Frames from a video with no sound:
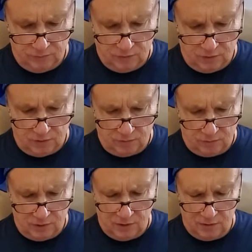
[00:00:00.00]
Um,
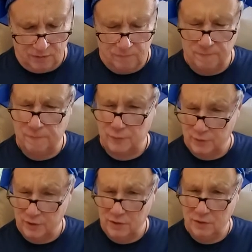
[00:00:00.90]
kind of
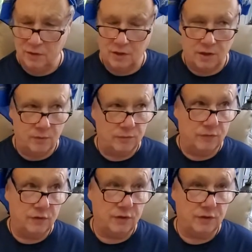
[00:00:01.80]
free, I would
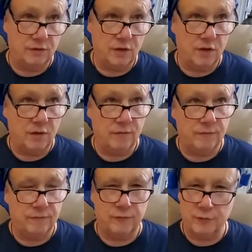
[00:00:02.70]
think, uh,
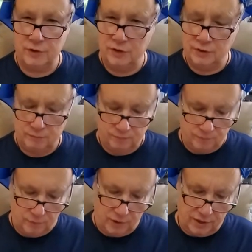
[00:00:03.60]
free,
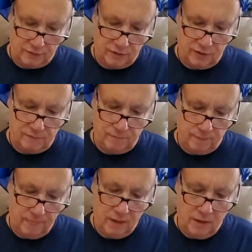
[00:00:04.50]
like they,
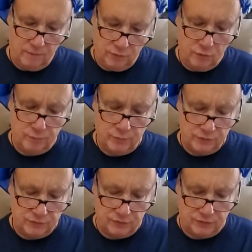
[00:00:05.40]
your
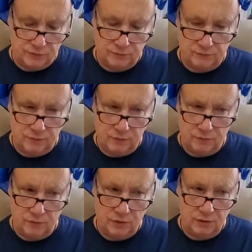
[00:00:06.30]
person is
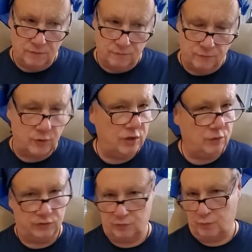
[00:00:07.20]
very free to
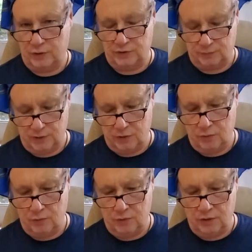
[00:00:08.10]
express them. They
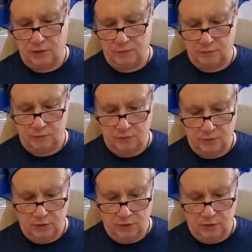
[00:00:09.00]
don't ever